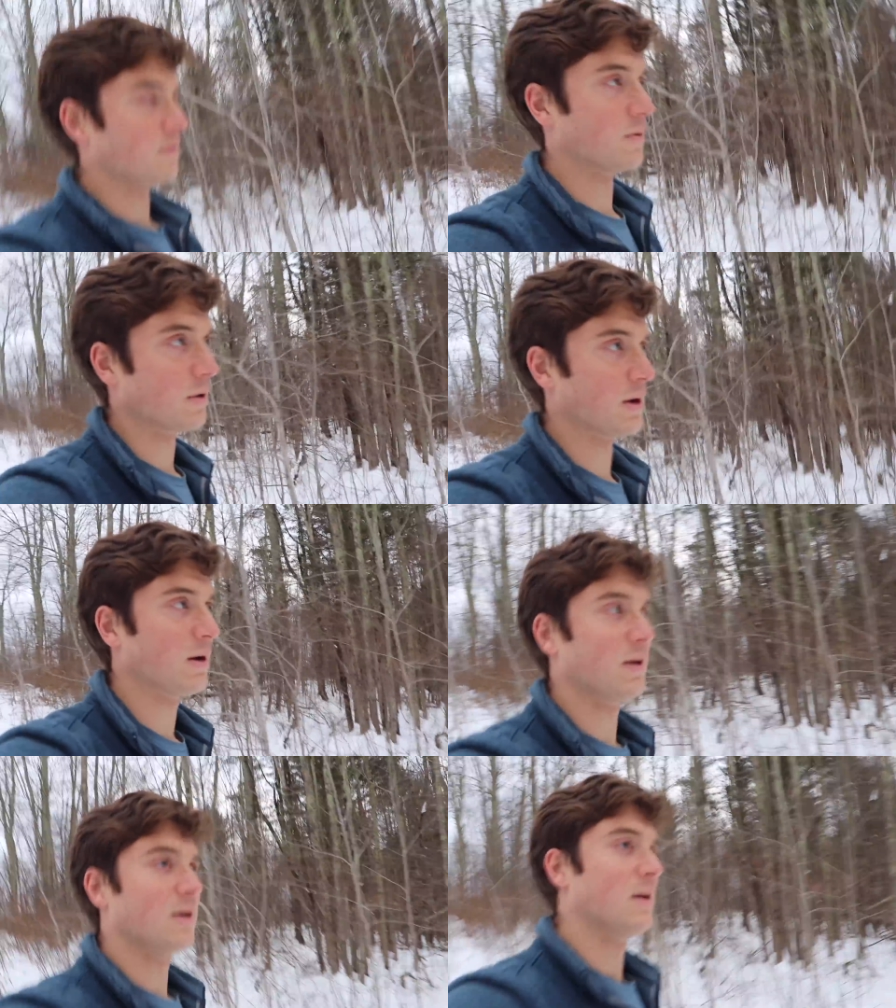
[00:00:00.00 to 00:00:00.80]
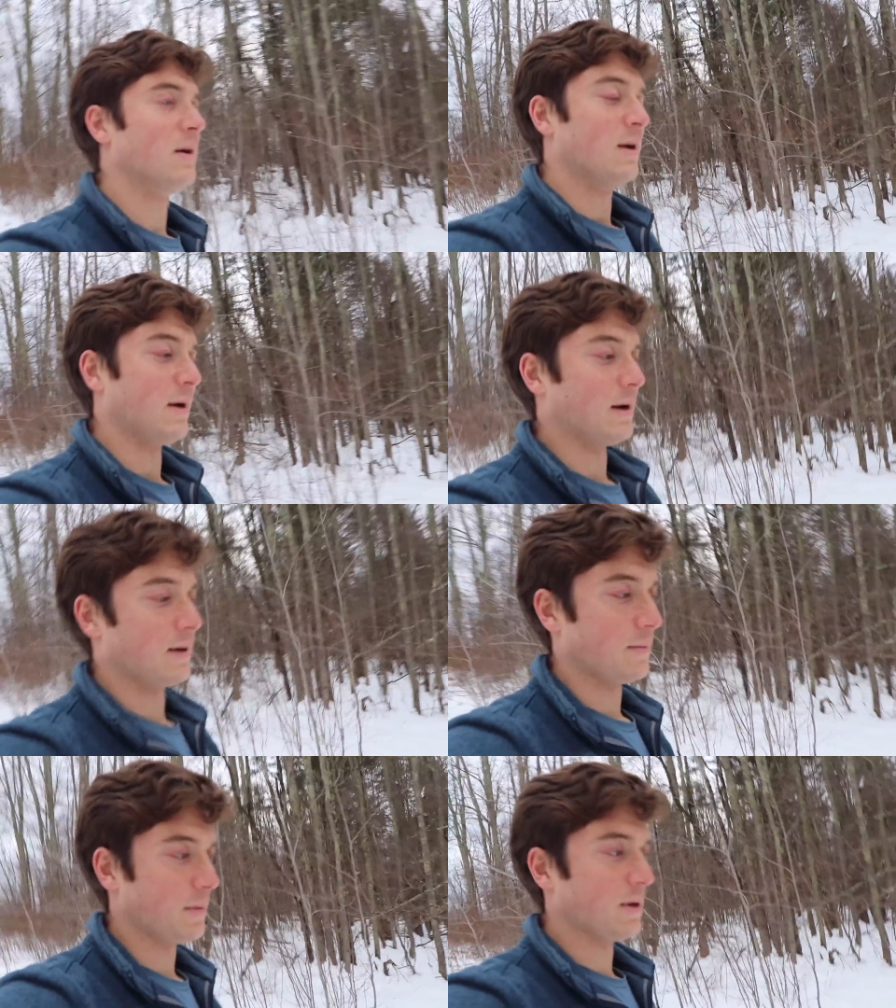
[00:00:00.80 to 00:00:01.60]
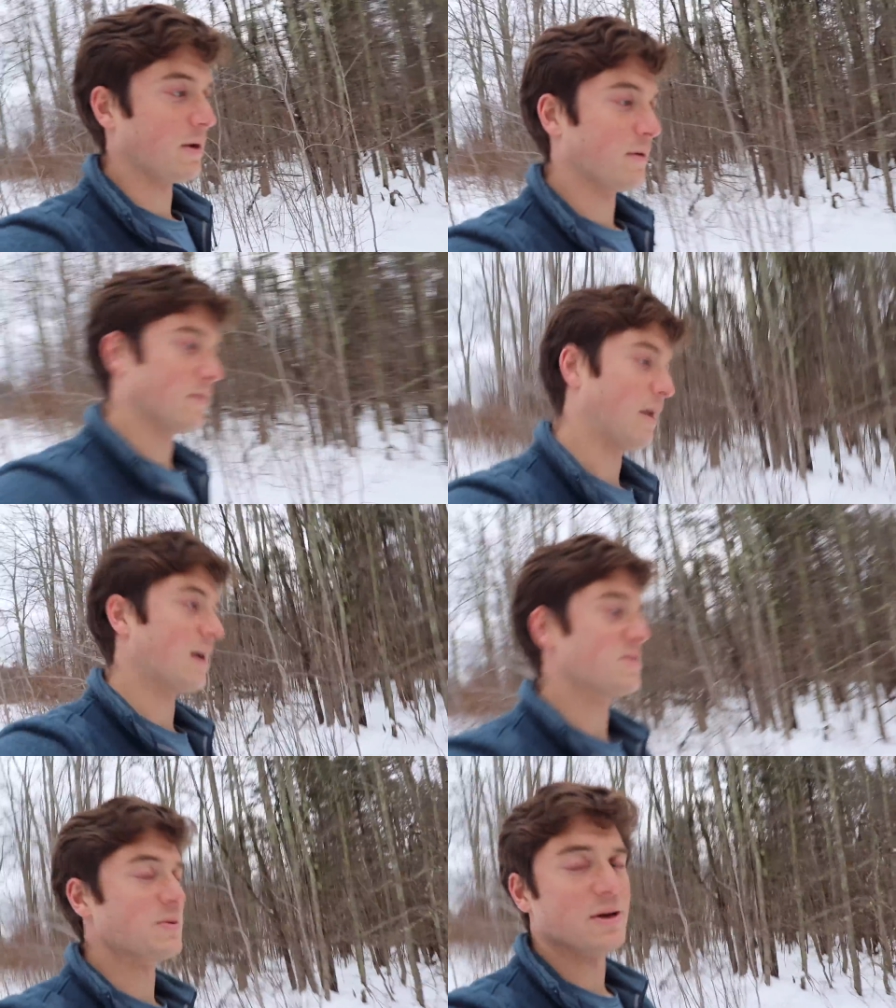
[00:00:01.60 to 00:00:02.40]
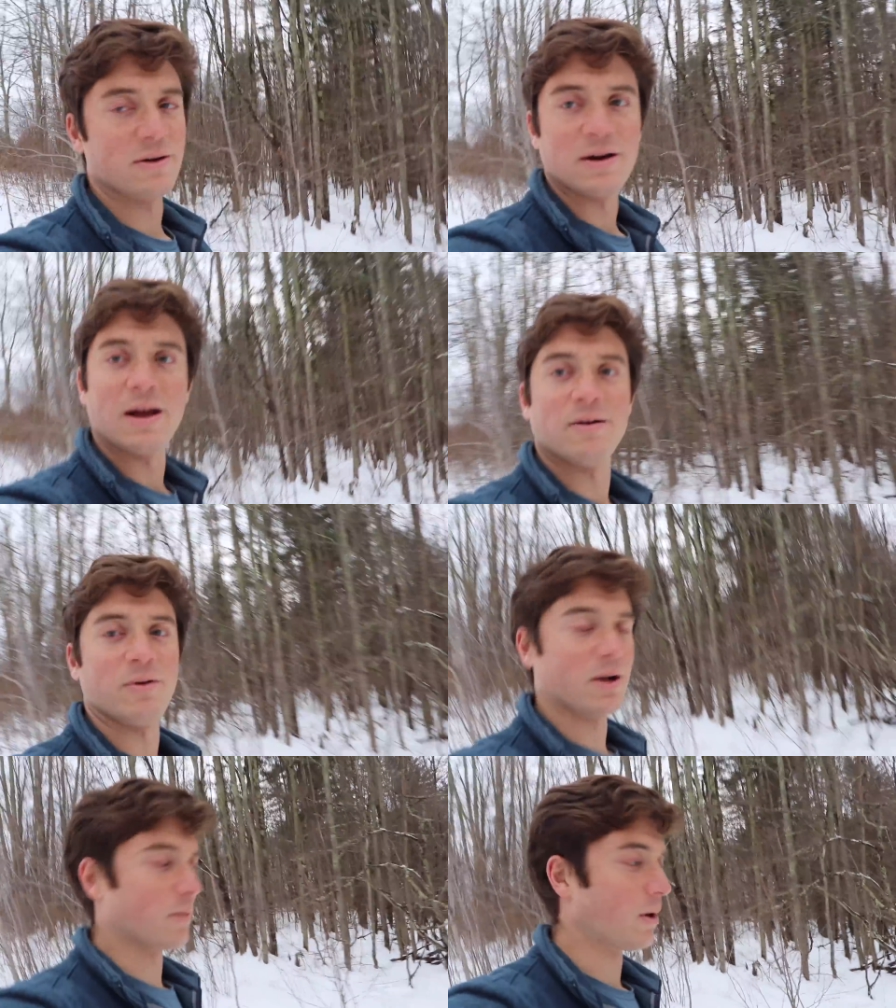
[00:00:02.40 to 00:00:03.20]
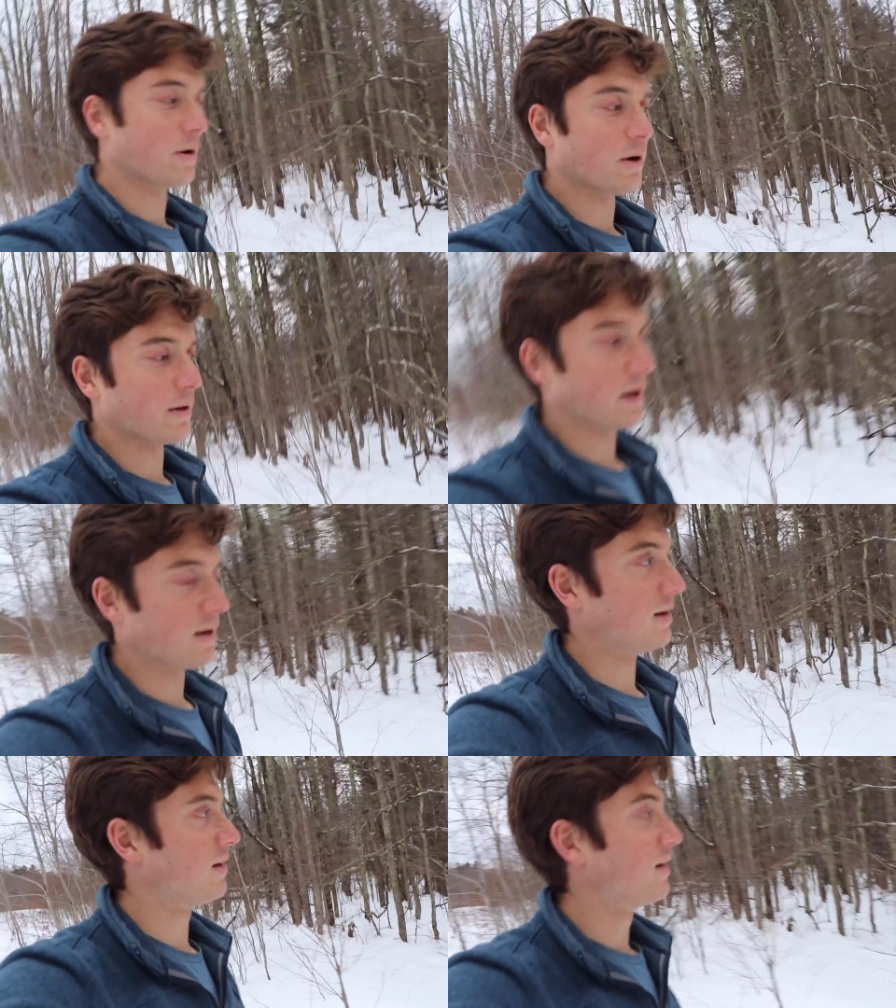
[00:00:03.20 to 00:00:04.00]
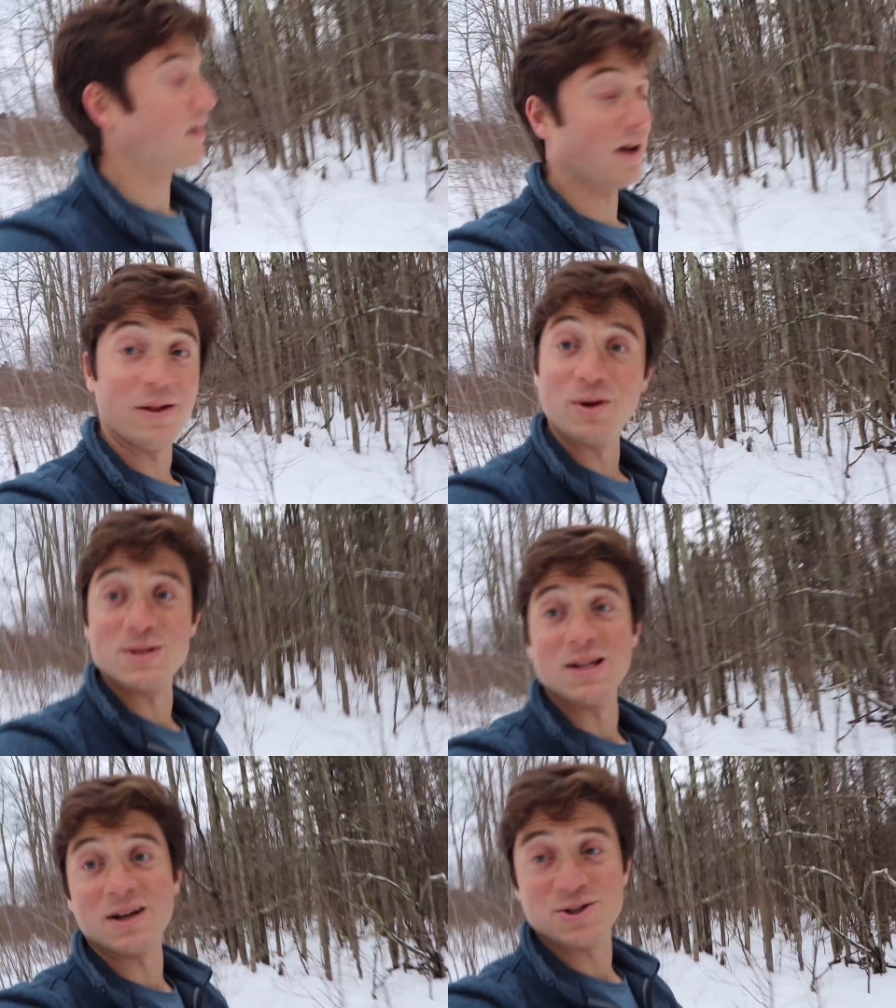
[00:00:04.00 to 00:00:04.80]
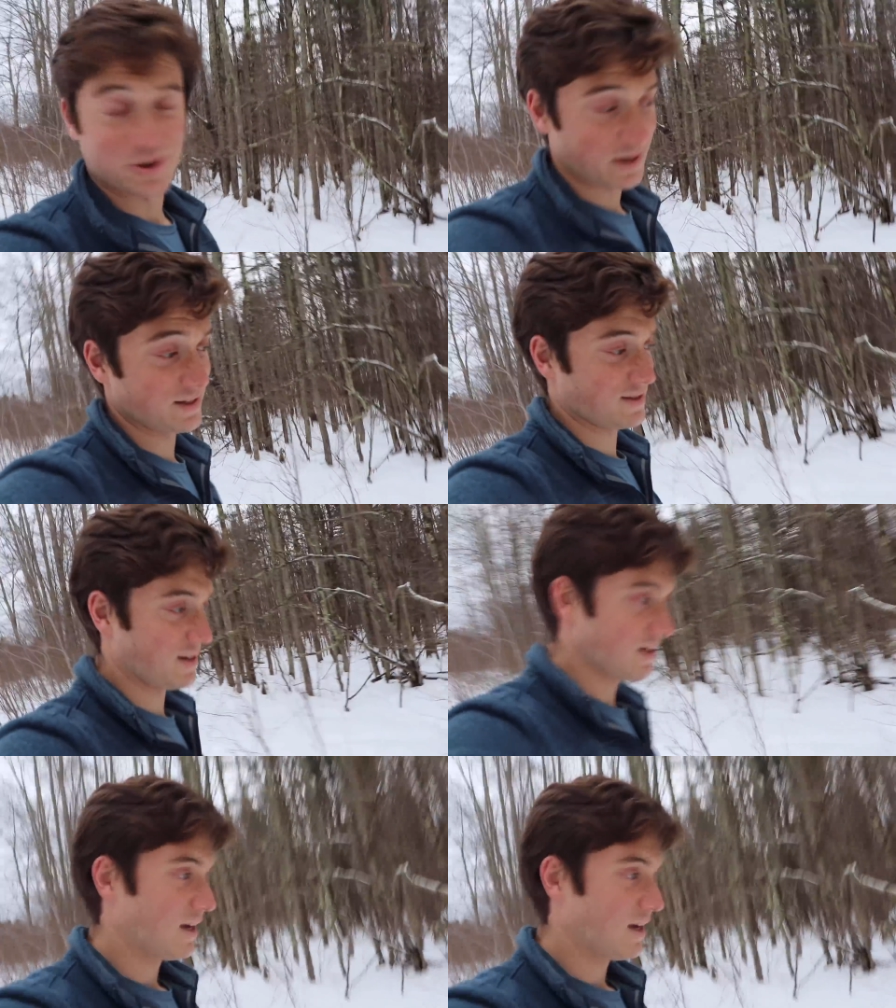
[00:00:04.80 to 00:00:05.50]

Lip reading: or high-speed internet, running water, all those luxuries.